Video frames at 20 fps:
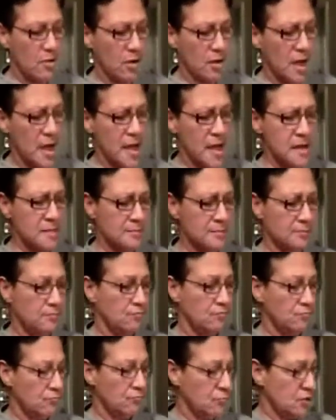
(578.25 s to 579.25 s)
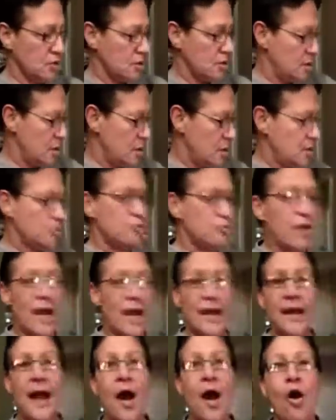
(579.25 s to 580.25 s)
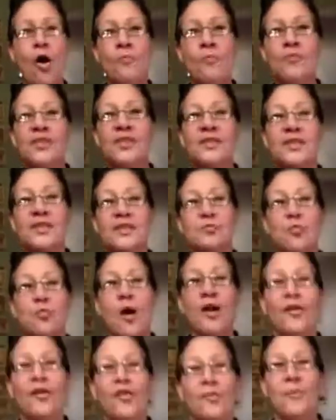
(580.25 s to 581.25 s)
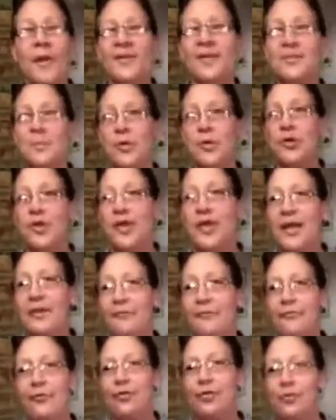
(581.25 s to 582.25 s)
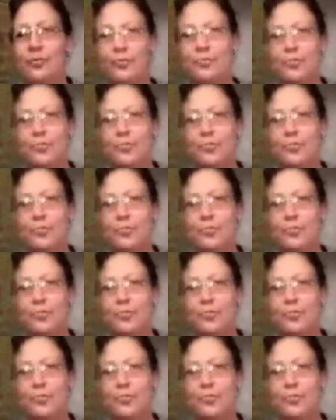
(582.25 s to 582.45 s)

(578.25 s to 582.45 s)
Okay? Try that at home. This is one of the best Puerto Rican food.